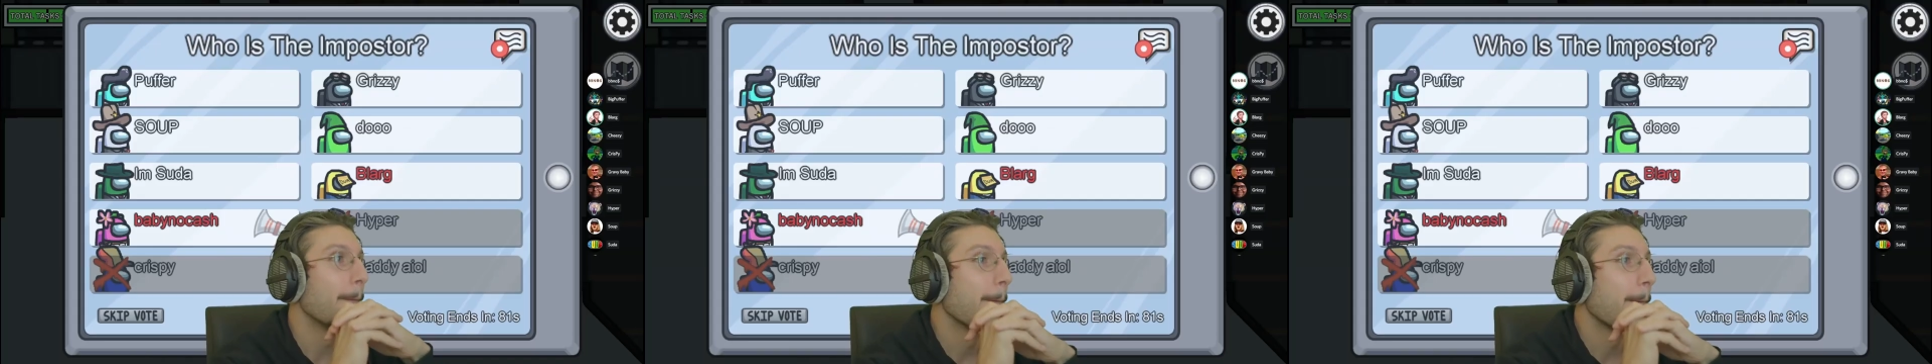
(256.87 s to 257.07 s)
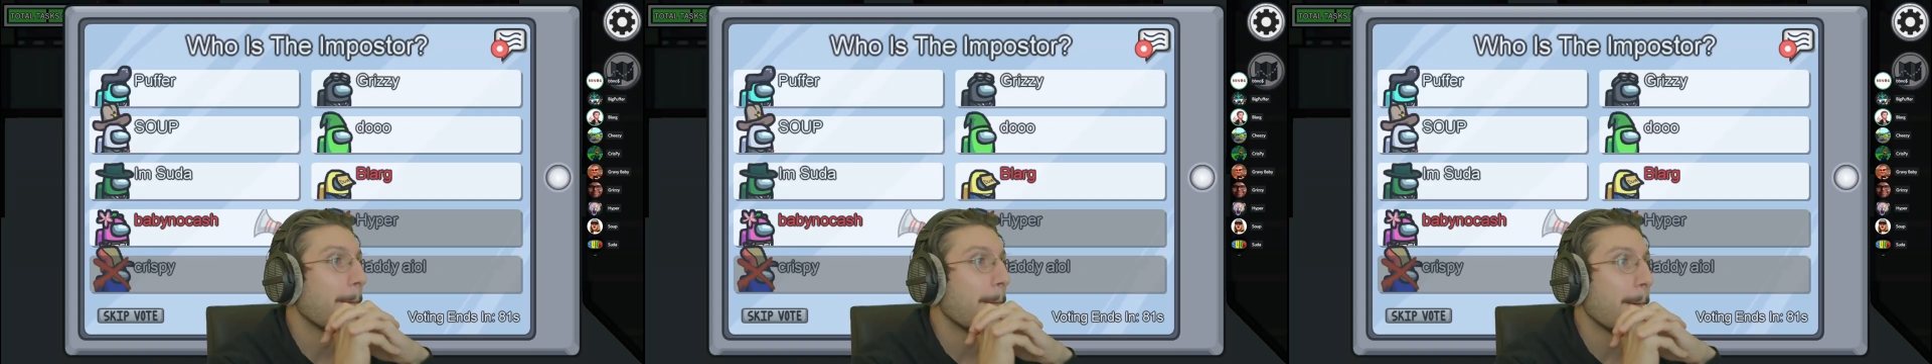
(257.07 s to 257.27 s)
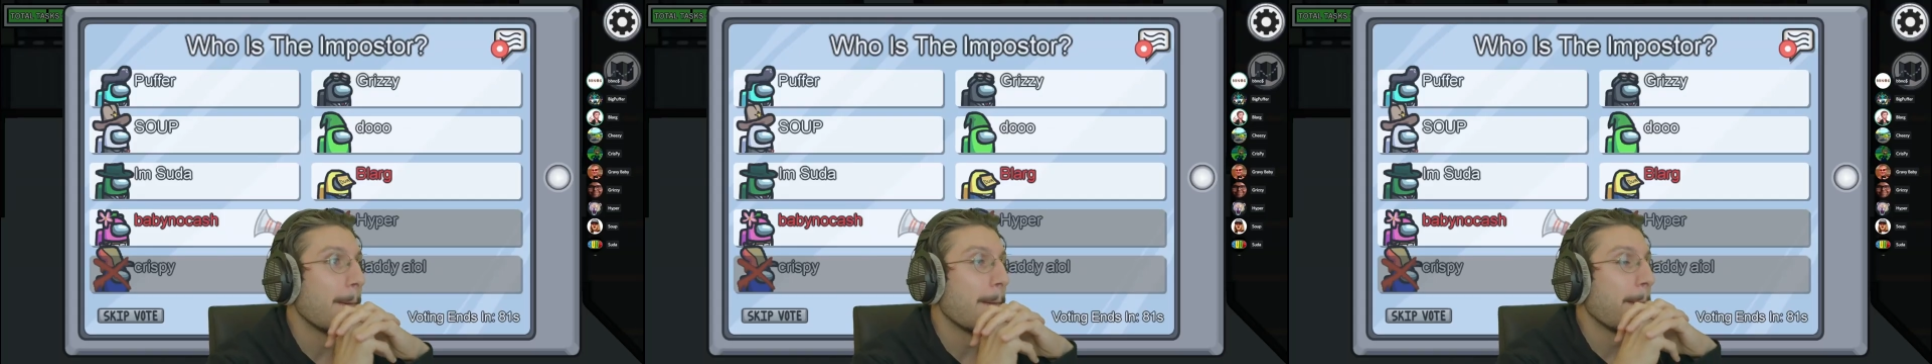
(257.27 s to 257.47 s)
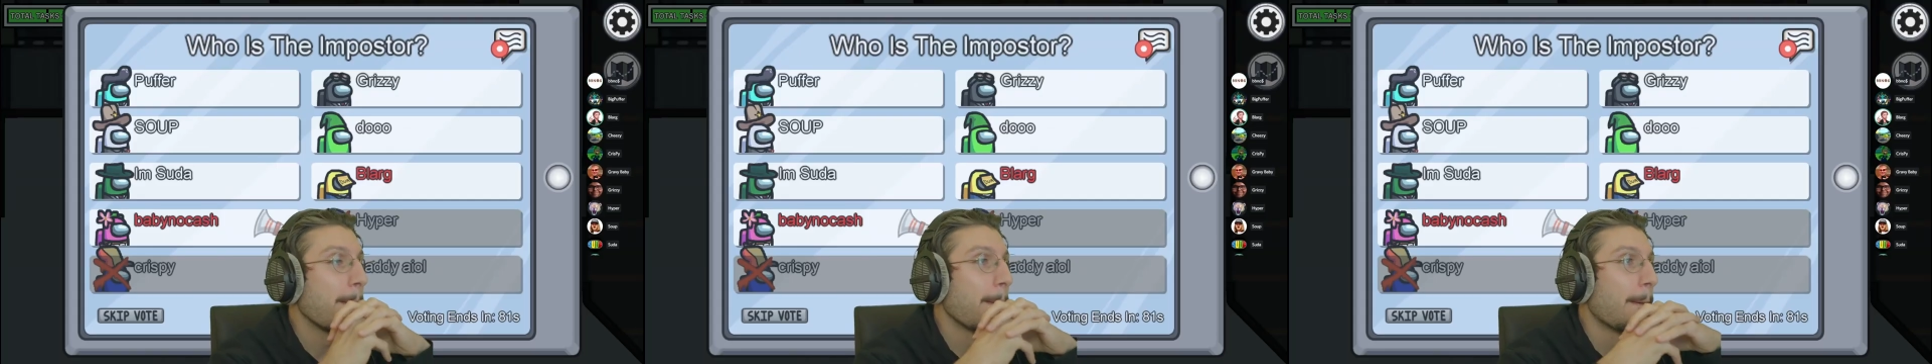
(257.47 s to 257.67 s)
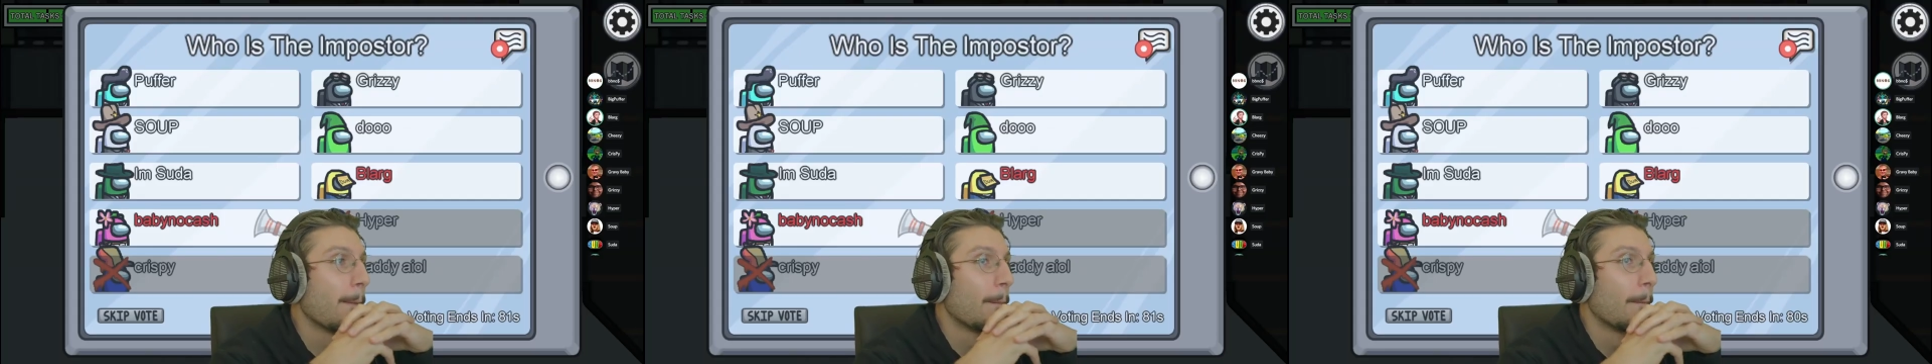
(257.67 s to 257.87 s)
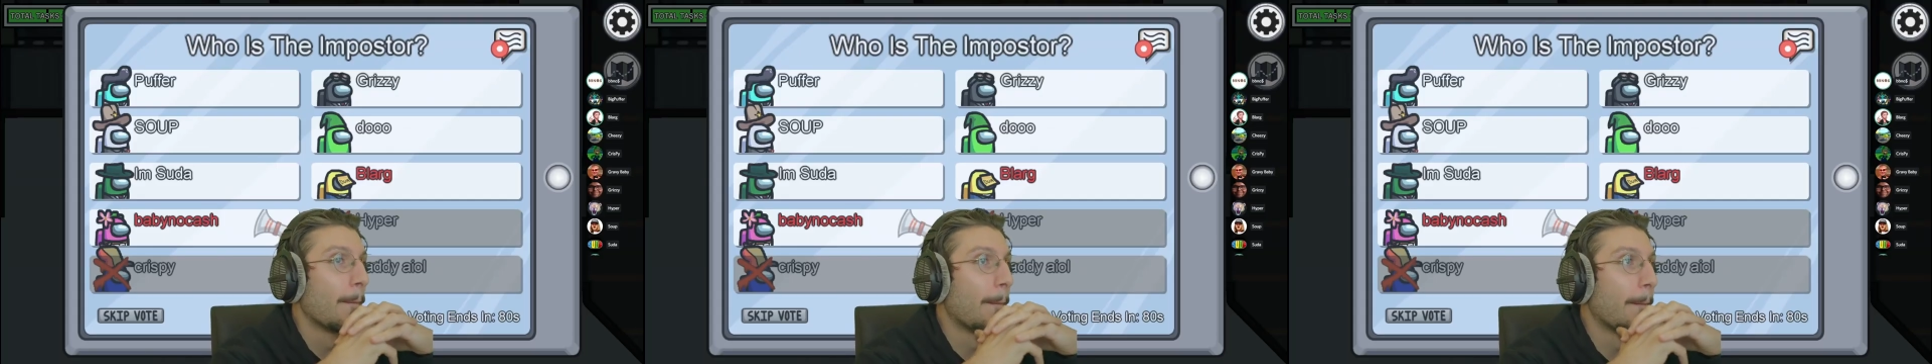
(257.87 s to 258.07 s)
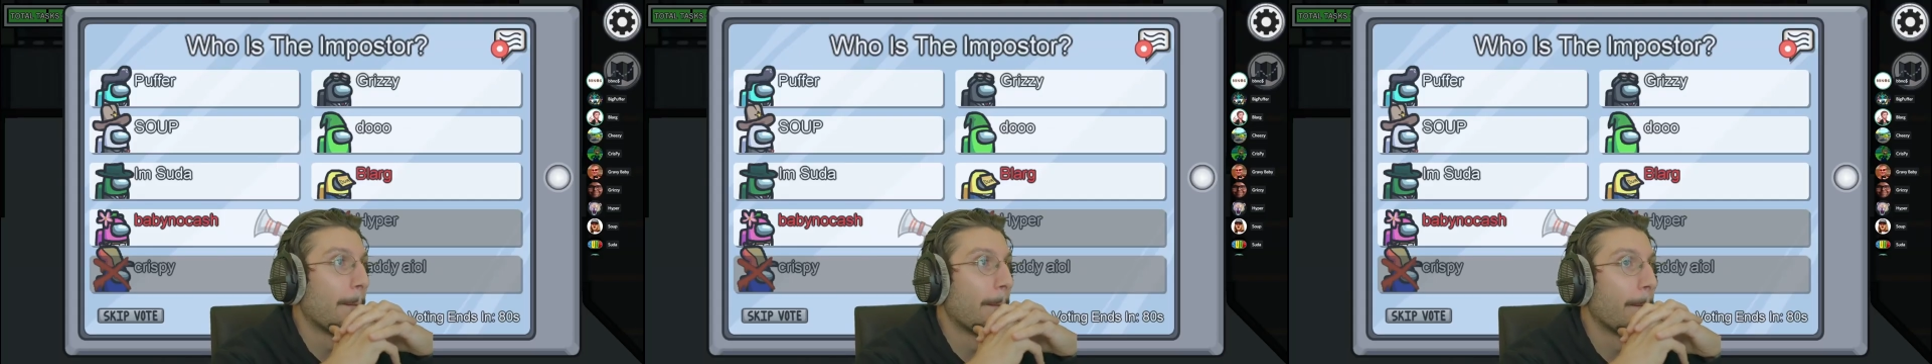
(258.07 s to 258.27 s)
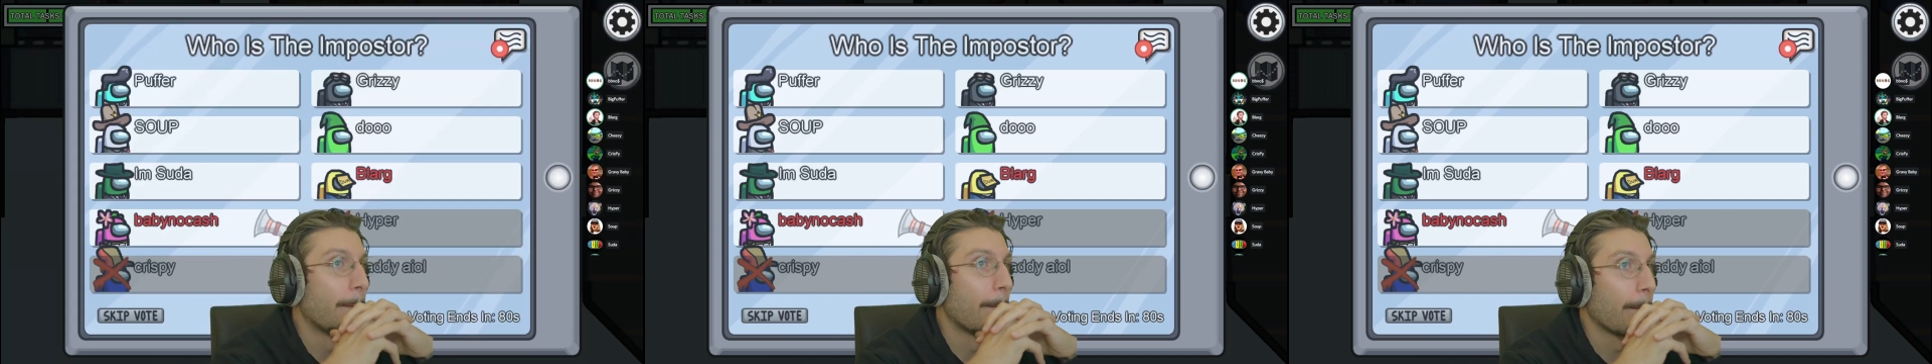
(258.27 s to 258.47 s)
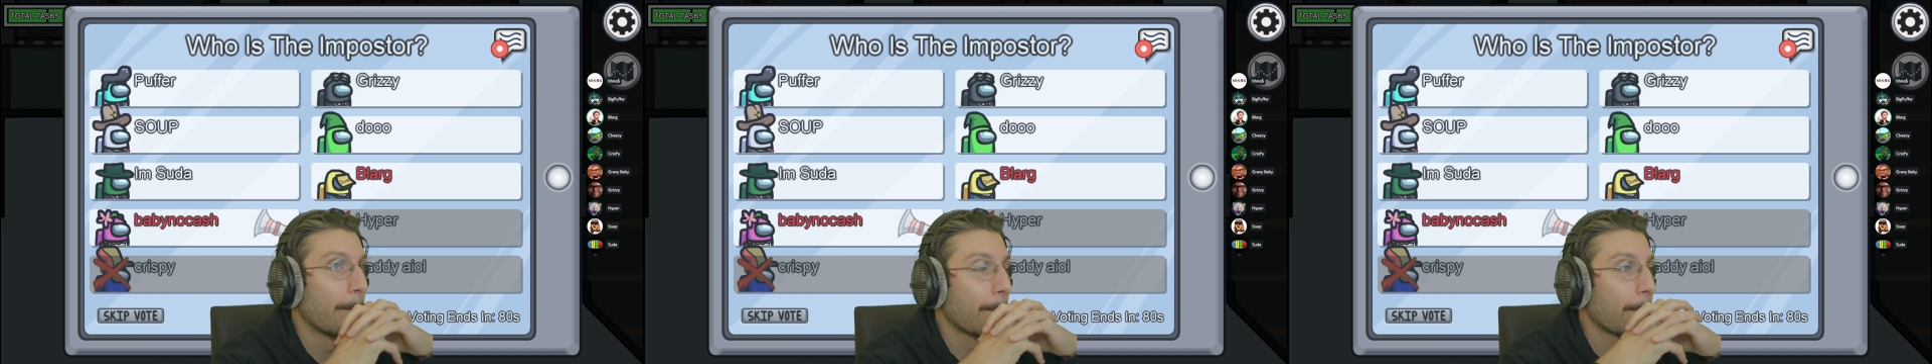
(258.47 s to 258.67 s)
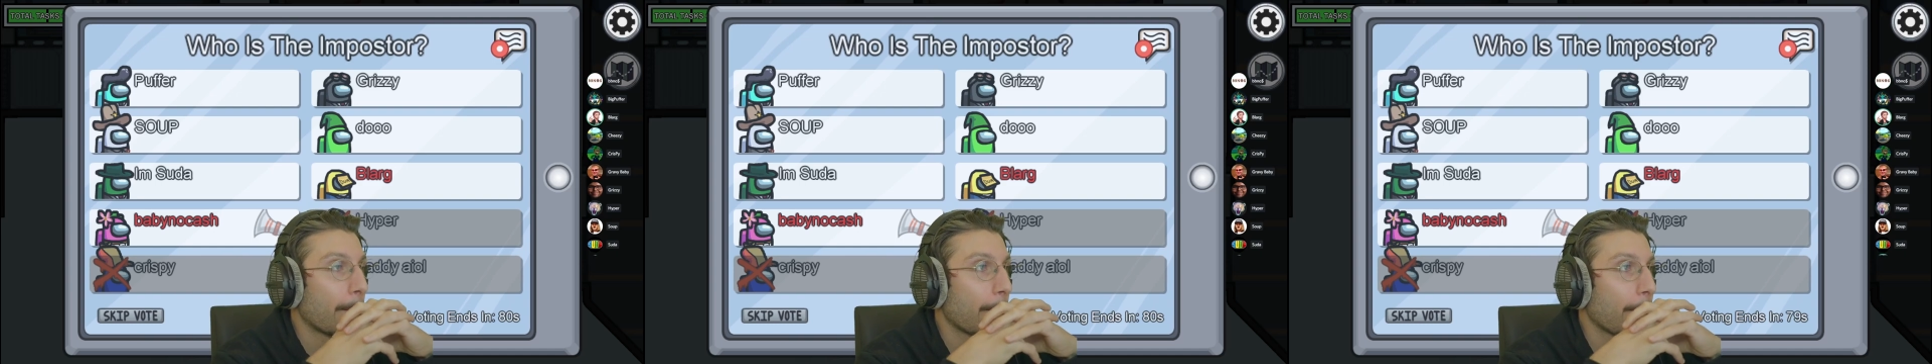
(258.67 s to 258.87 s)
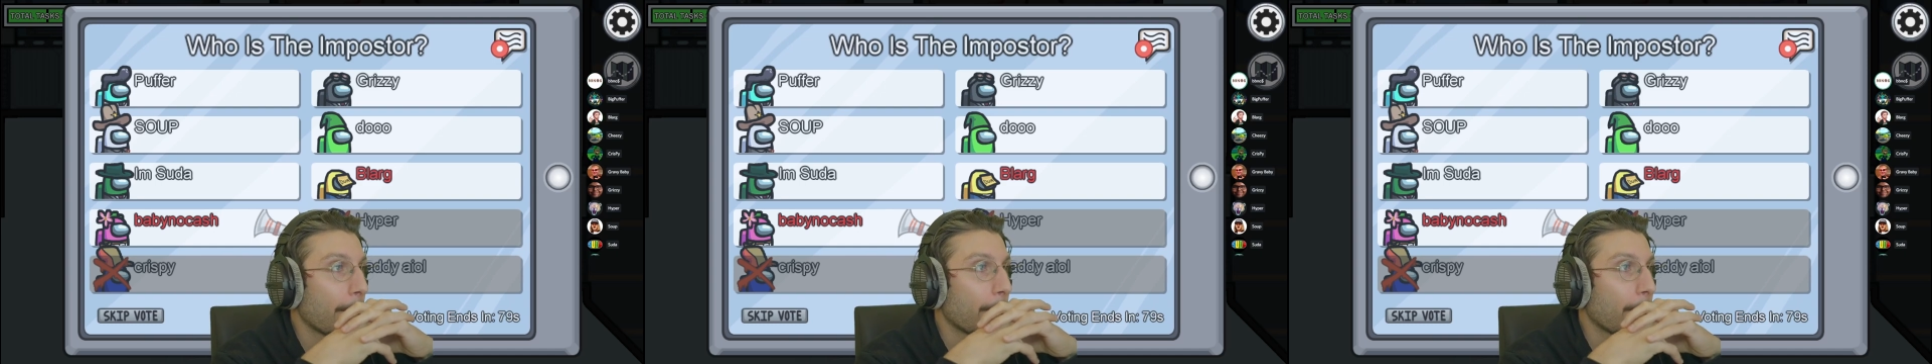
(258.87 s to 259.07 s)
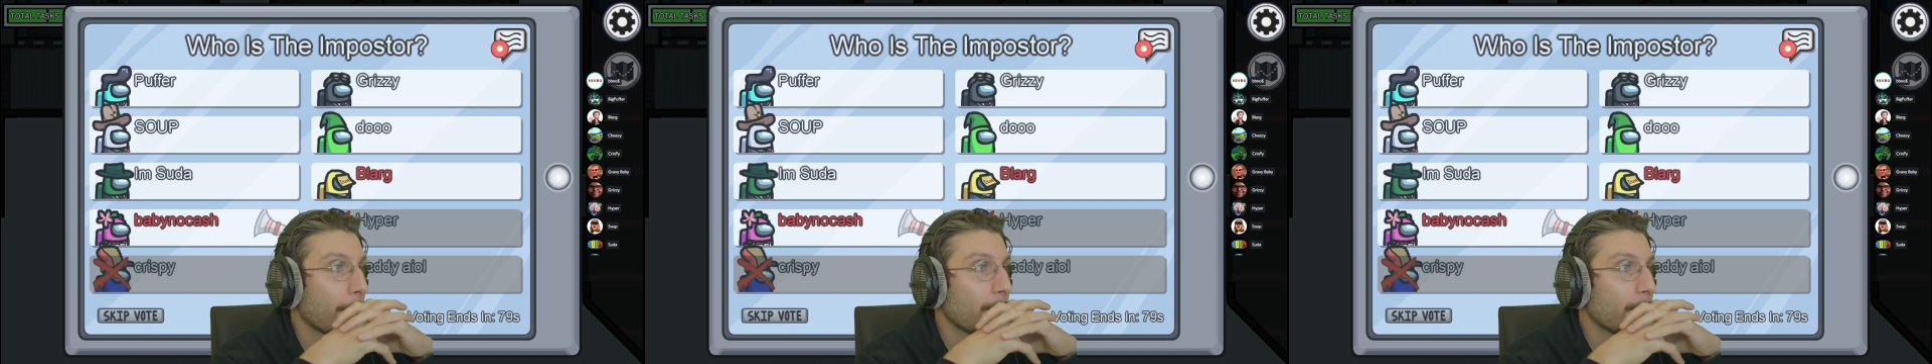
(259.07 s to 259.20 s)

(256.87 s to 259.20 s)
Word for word: and went back up. But I didn't see anyone down there.